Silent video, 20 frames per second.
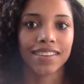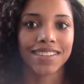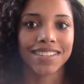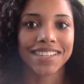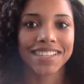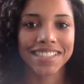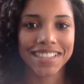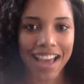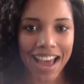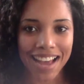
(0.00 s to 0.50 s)

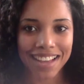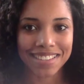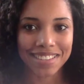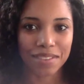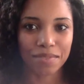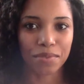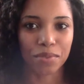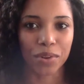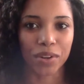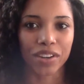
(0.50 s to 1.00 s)
Just ask
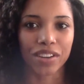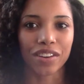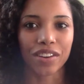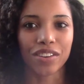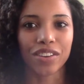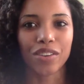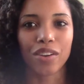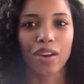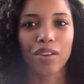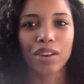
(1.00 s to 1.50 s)
them for it. You know,
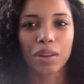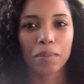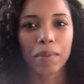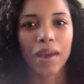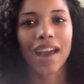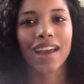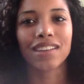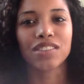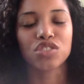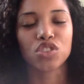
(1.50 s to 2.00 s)
you already
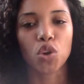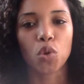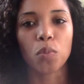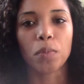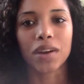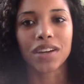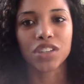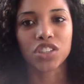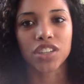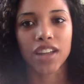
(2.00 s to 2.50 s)
paid so
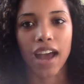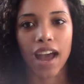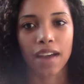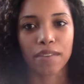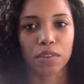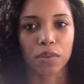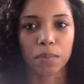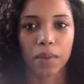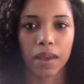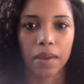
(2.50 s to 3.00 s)
much to have
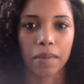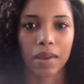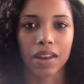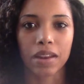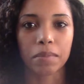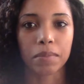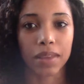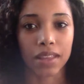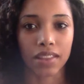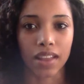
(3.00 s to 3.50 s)
your baby and
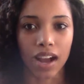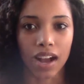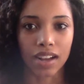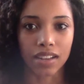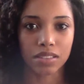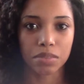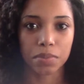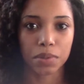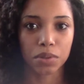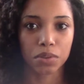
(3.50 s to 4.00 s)
to be in the
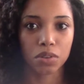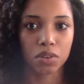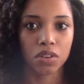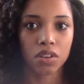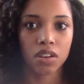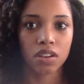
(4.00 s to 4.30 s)
hospital.